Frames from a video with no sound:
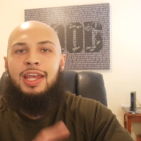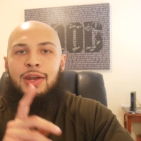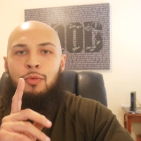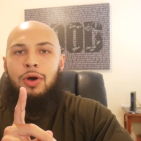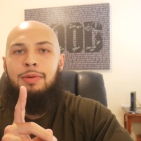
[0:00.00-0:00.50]

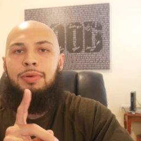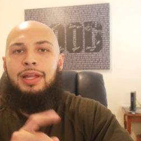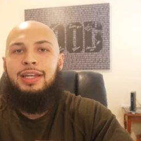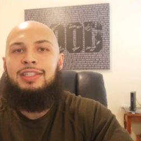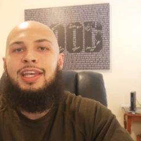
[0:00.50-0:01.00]
in one
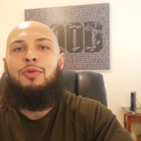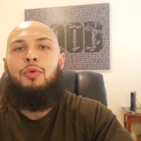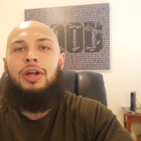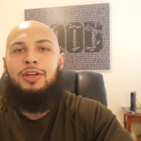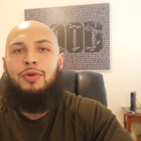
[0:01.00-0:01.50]
place in
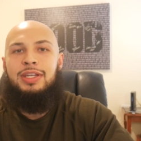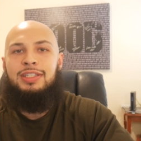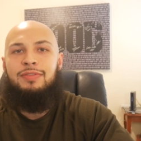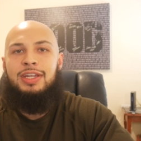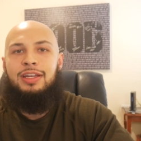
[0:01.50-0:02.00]
one
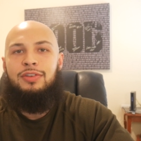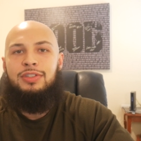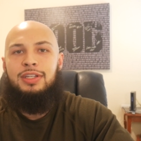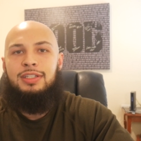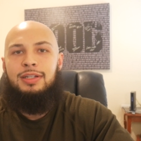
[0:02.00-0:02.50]
cohesive
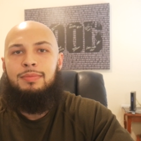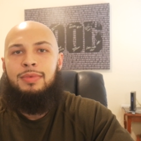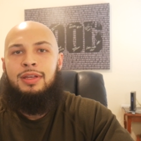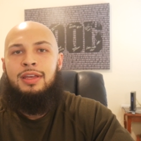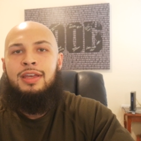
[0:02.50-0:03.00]
ecosystem.
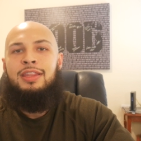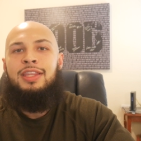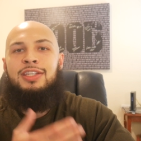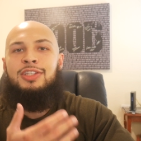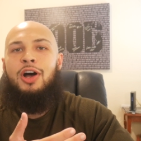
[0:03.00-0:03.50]

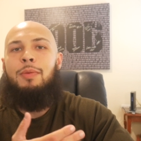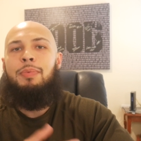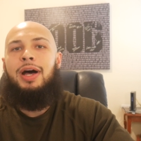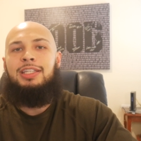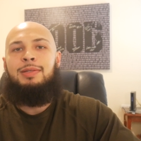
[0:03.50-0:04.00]
This is all
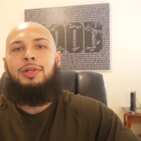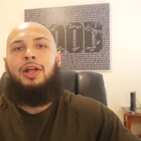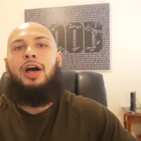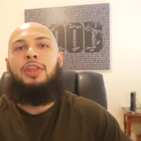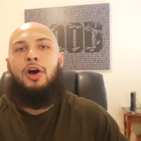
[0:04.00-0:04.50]
possible on the